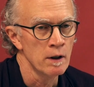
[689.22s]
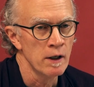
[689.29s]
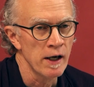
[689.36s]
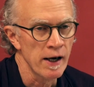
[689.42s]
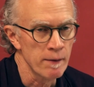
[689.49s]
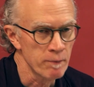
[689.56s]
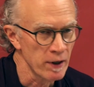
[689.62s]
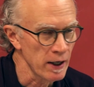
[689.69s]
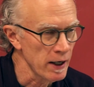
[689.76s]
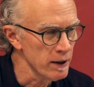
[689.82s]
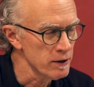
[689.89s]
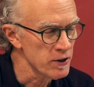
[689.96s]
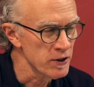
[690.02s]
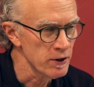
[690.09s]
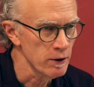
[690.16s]
Yeah, but I
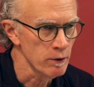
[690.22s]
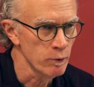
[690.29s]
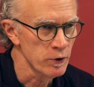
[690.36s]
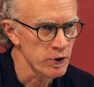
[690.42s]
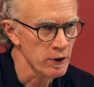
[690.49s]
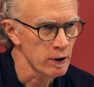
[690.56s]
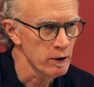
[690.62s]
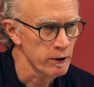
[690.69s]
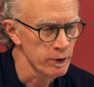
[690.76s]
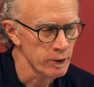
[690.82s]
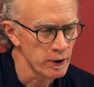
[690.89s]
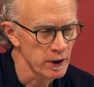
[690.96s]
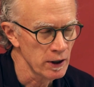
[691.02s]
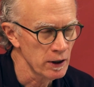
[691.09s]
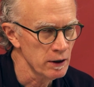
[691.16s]
still was
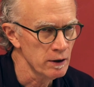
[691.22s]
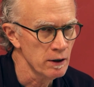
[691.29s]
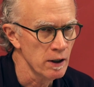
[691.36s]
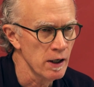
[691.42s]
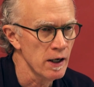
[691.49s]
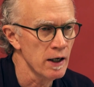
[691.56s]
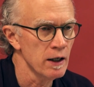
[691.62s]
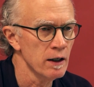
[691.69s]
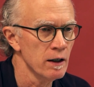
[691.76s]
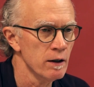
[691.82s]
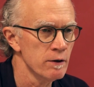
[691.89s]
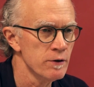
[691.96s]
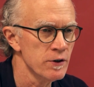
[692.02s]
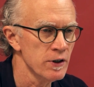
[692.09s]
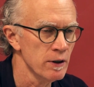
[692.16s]
including
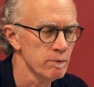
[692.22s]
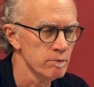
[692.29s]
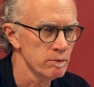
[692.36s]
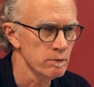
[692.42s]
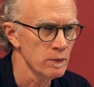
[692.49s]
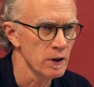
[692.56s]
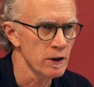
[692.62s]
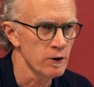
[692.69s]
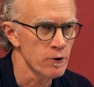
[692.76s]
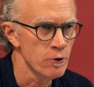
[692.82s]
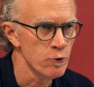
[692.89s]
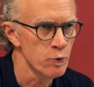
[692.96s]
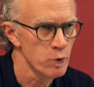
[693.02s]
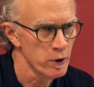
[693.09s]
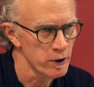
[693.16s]
some
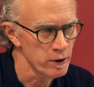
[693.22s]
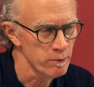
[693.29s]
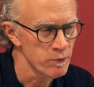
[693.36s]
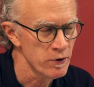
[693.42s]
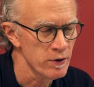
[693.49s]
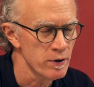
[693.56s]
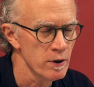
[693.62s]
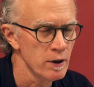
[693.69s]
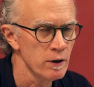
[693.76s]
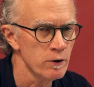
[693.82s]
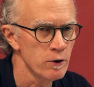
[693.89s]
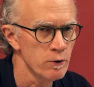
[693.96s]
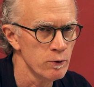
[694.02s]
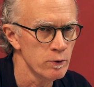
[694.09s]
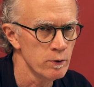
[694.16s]
gu herbs.
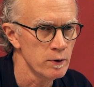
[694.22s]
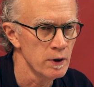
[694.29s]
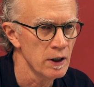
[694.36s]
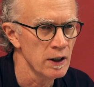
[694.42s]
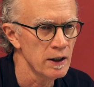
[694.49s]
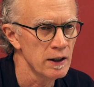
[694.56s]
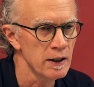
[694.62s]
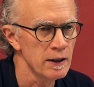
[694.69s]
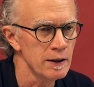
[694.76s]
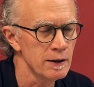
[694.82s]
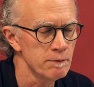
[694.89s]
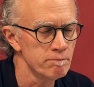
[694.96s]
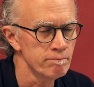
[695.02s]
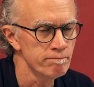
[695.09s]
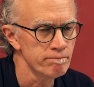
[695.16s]
Gu,
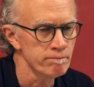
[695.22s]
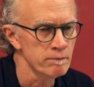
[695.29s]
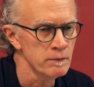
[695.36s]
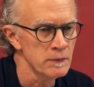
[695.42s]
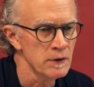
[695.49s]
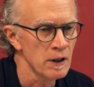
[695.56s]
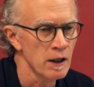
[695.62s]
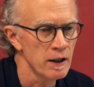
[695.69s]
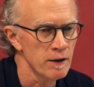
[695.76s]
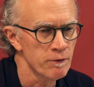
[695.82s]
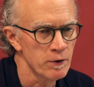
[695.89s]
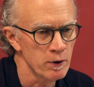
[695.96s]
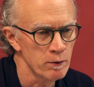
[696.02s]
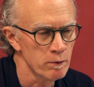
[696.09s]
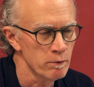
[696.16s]
if
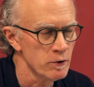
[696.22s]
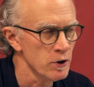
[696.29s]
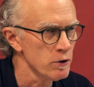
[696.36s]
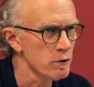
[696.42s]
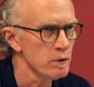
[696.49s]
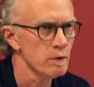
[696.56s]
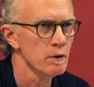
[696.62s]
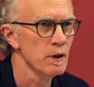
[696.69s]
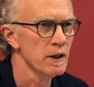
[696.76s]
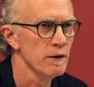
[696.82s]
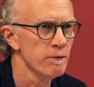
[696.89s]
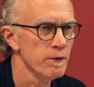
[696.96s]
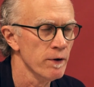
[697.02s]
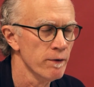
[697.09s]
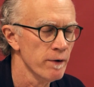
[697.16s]

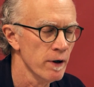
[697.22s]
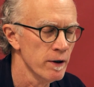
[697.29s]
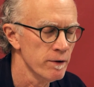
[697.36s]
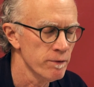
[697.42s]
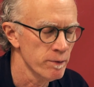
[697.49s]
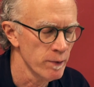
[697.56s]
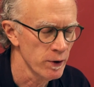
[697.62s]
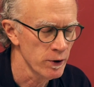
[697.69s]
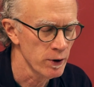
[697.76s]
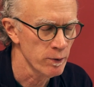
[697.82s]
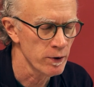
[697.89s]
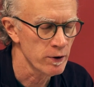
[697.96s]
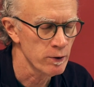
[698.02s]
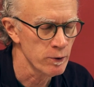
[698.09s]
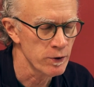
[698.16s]
you're unfamiliar
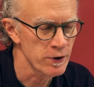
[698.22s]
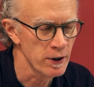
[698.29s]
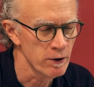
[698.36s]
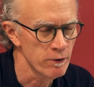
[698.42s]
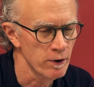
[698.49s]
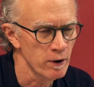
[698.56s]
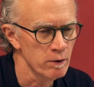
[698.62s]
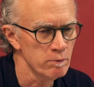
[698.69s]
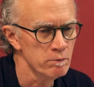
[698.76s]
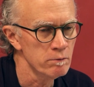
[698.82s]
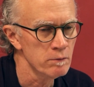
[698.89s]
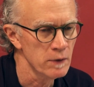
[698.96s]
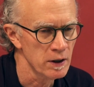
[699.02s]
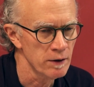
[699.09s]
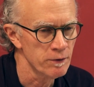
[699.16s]
with gu syndrome,
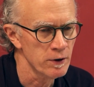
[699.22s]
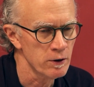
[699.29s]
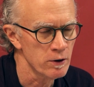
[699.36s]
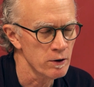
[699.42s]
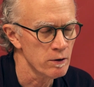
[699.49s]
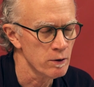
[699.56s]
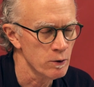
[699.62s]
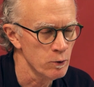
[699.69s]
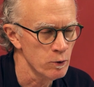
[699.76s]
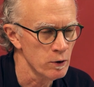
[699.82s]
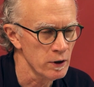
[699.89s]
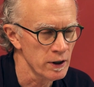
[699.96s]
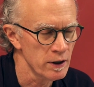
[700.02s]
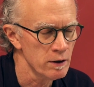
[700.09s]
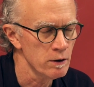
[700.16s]
if you just
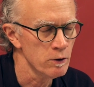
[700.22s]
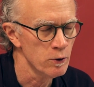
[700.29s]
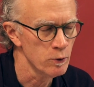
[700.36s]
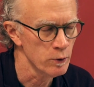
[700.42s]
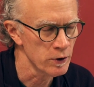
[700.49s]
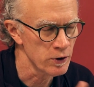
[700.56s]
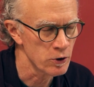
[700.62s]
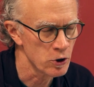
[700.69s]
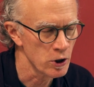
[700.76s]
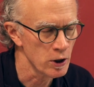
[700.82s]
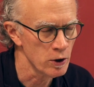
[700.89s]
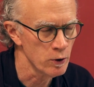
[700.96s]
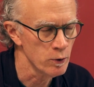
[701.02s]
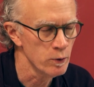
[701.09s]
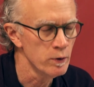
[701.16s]
Google it, gu is
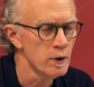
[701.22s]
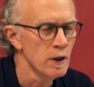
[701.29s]
G-U,